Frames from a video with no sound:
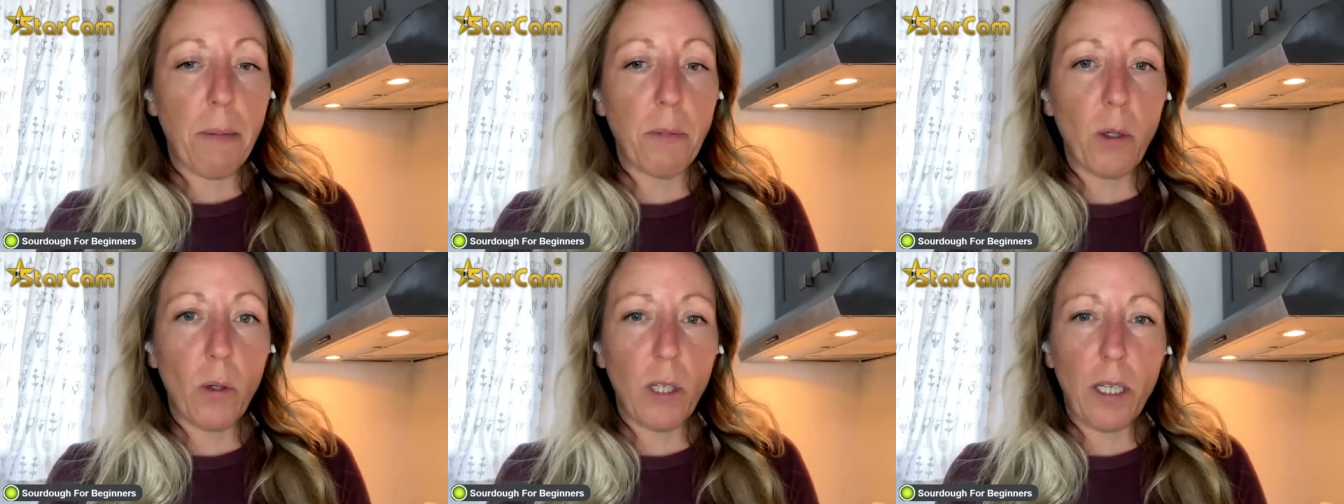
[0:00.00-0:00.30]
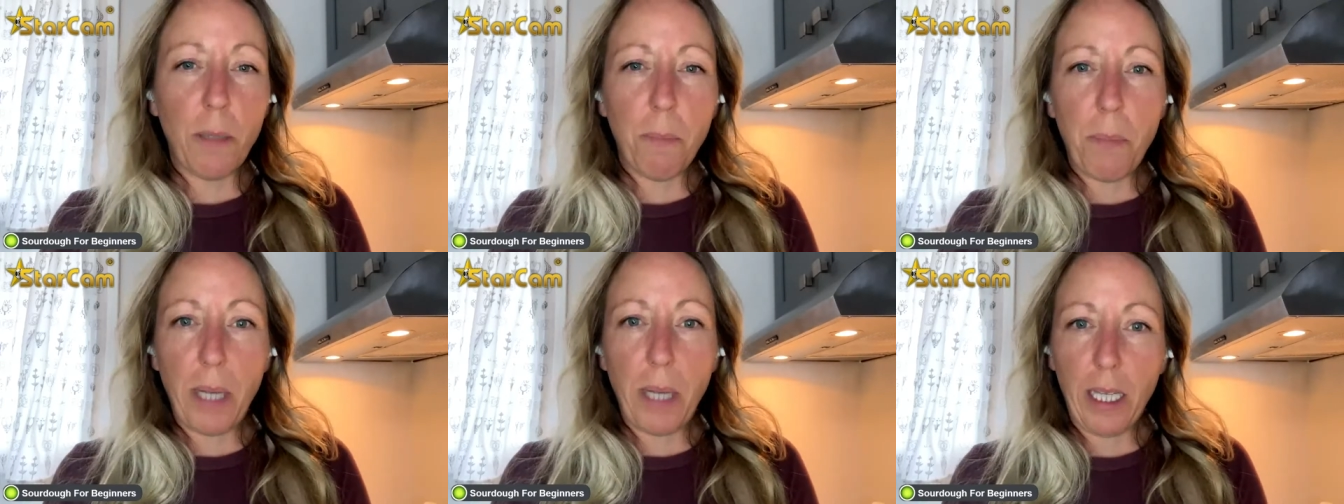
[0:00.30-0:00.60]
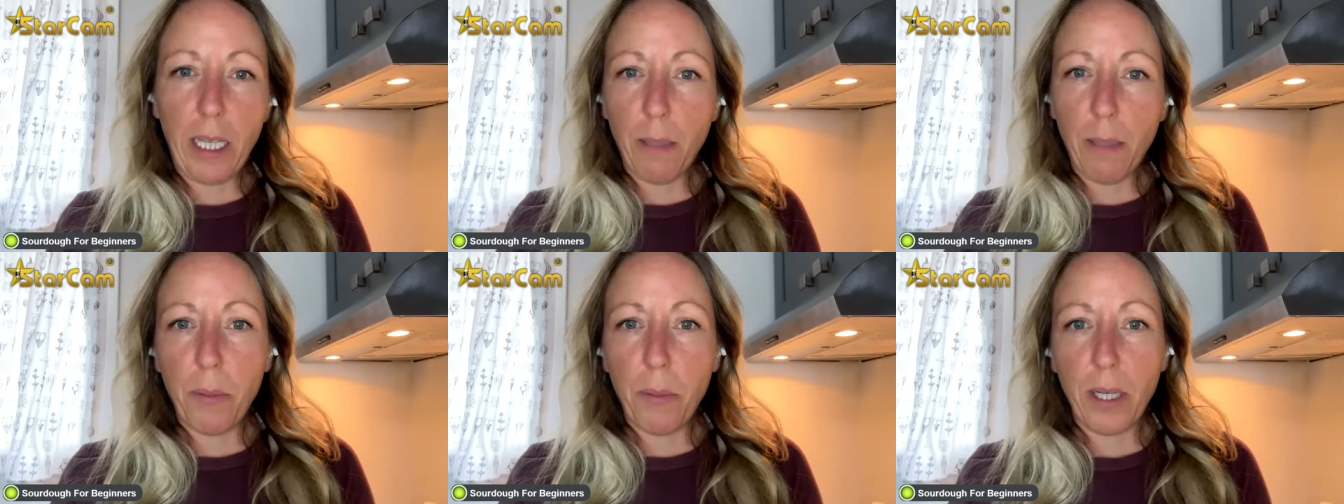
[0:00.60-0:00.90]
I'm going to
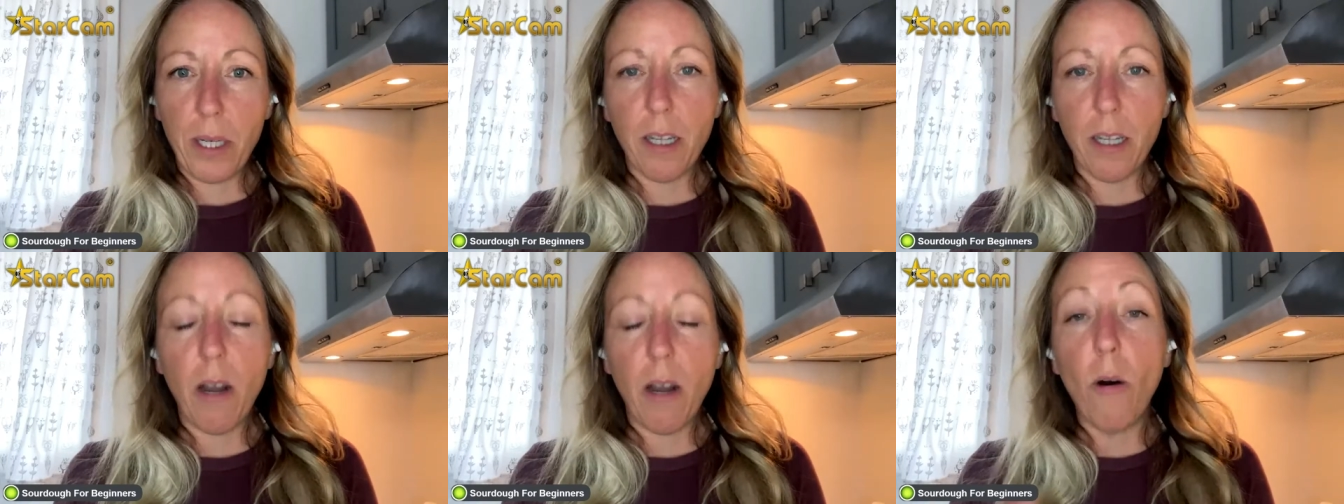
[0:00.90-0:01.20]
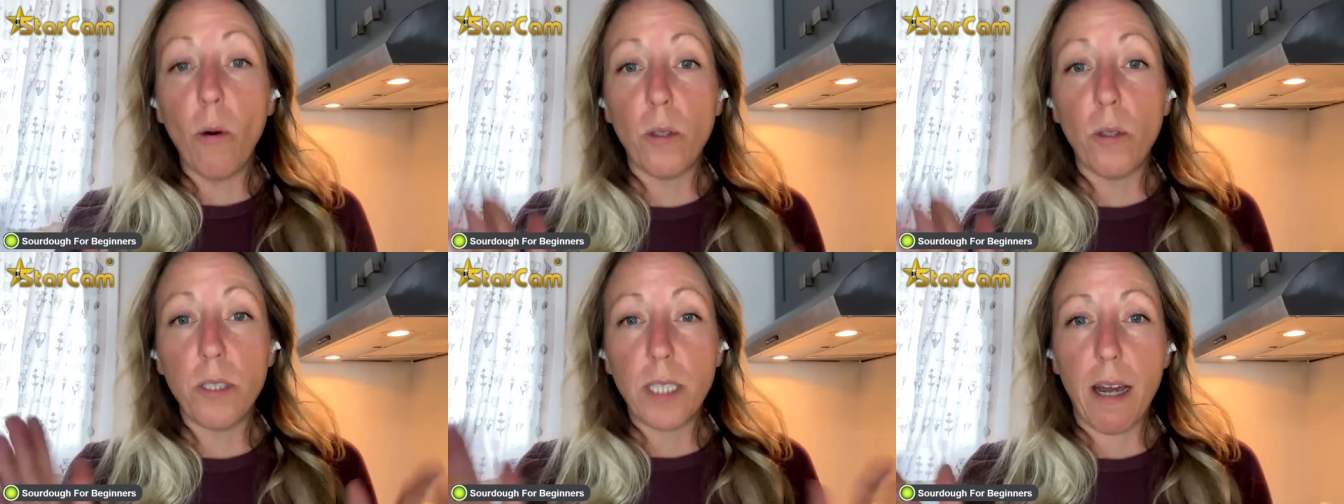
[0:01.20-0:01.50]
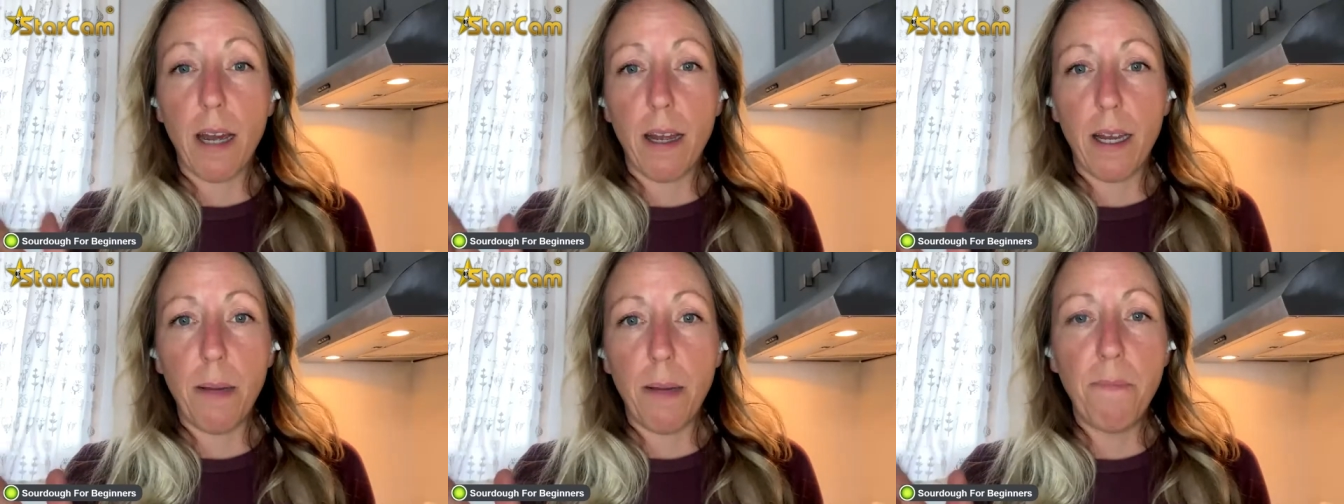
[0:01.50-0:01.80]
bake the bread the whole
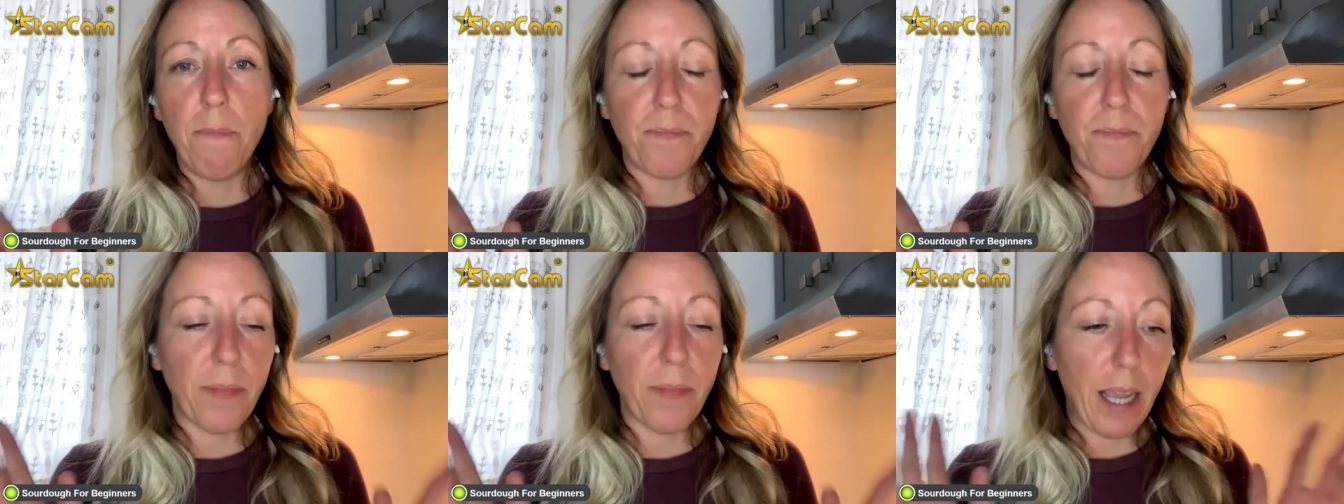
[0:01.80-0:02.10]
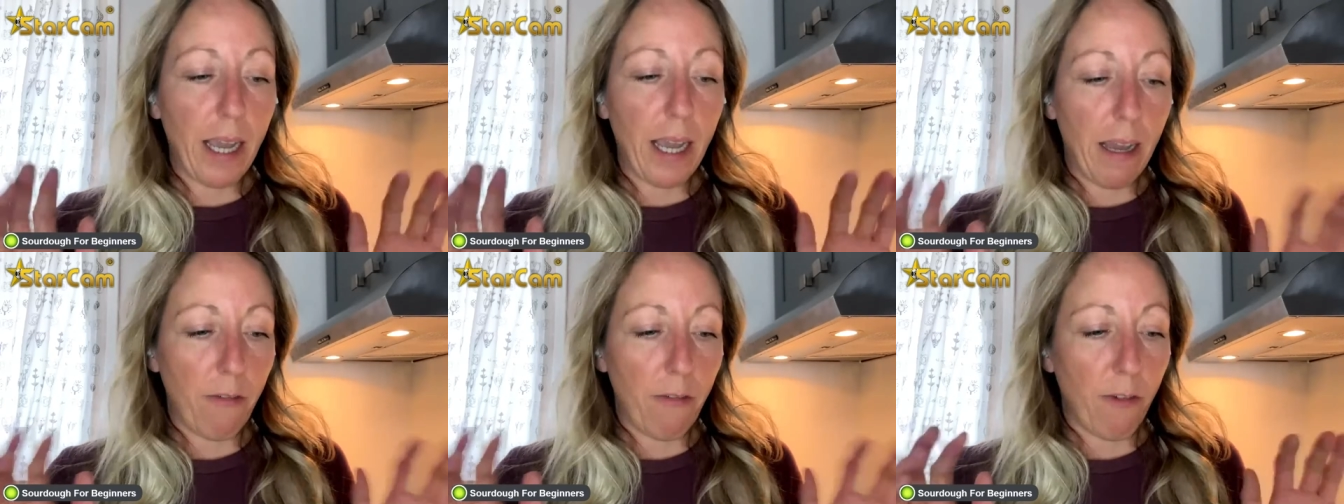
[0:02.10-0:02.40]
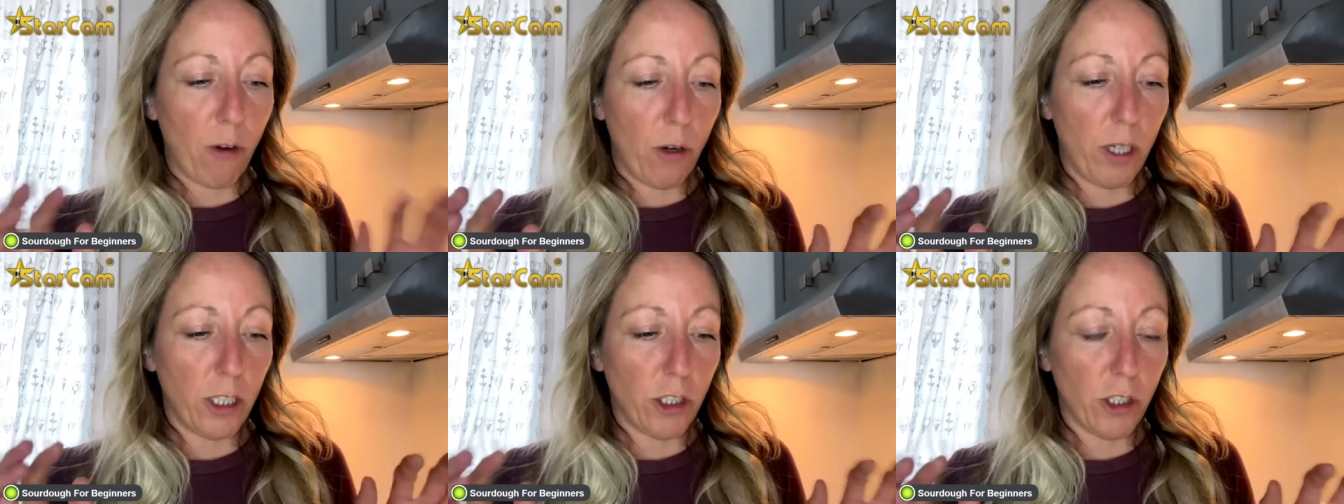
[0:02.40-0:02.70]
time at
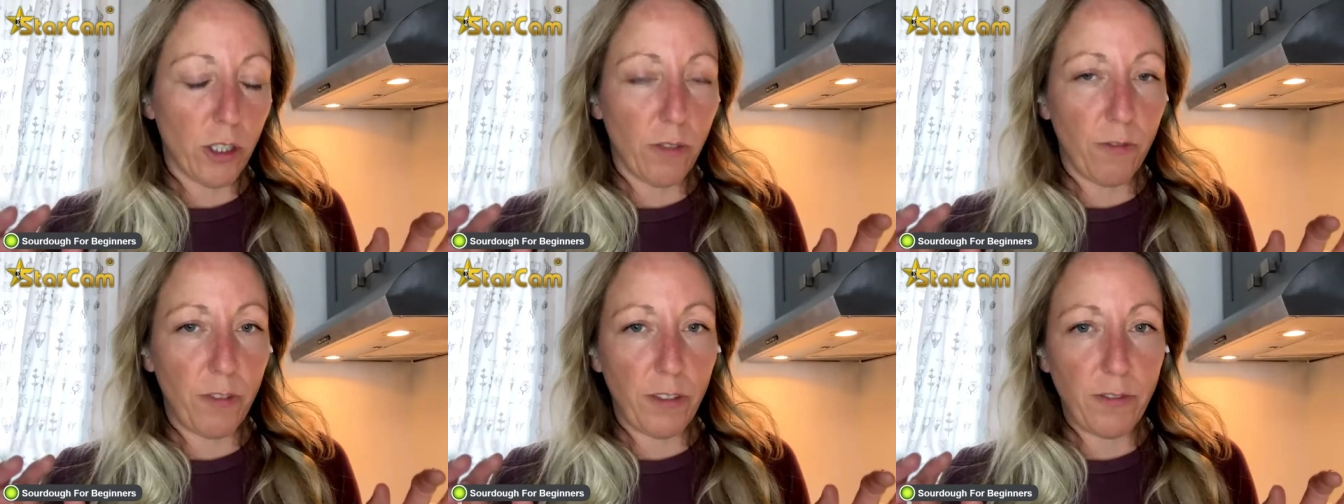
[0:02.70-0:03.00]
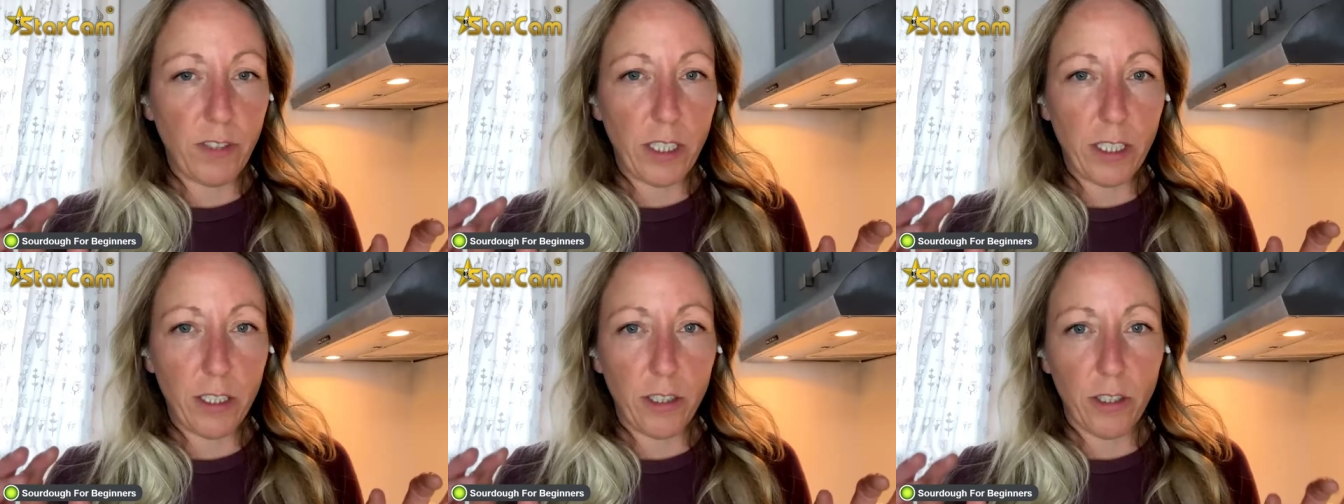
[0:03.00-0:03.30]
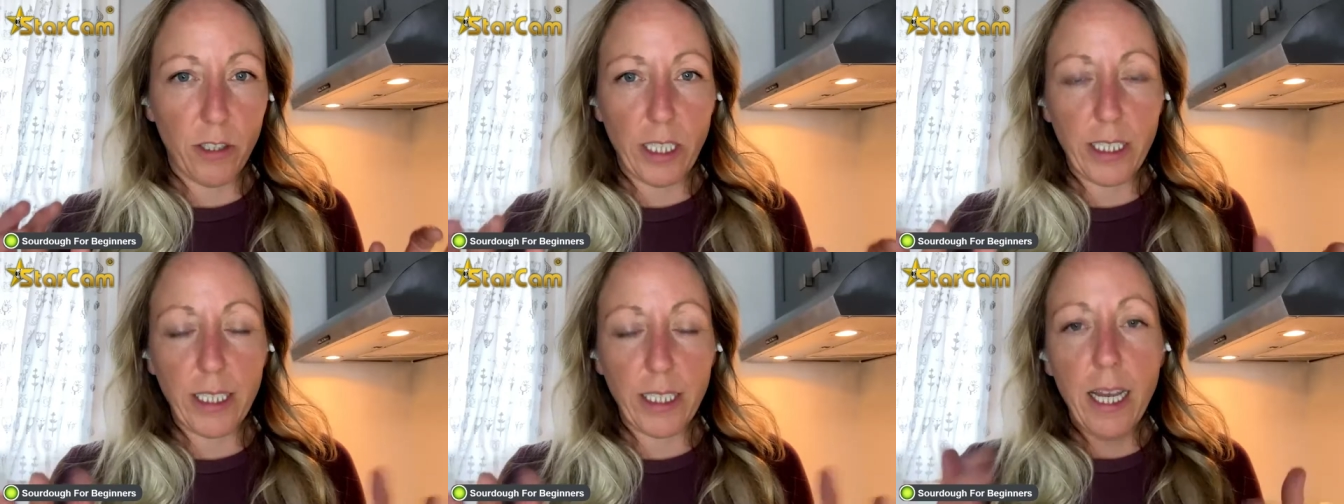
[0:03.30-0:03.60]
450
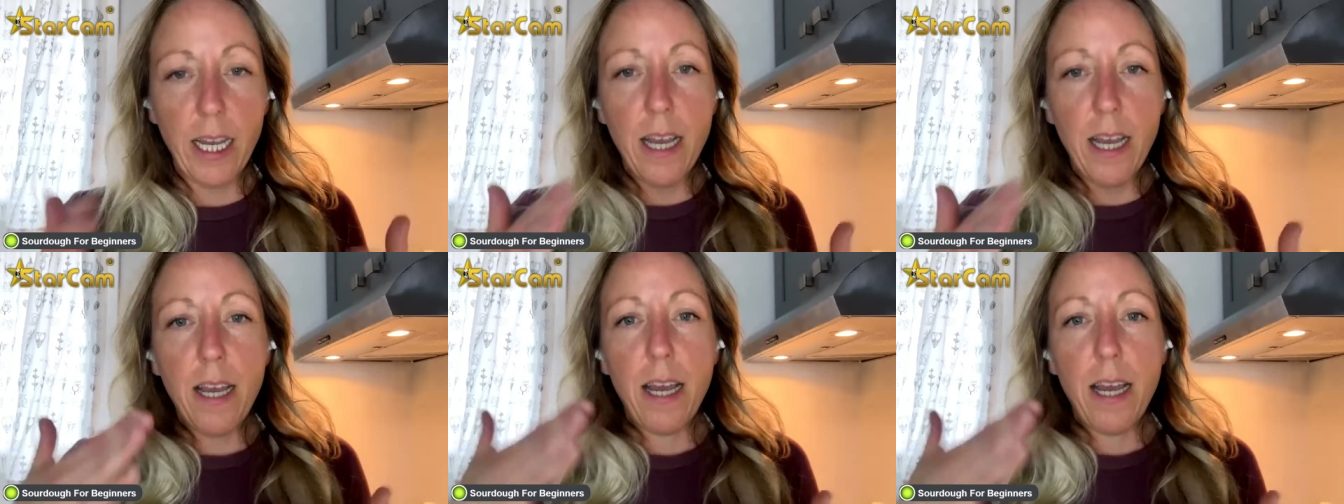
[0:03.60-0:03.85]
degrees.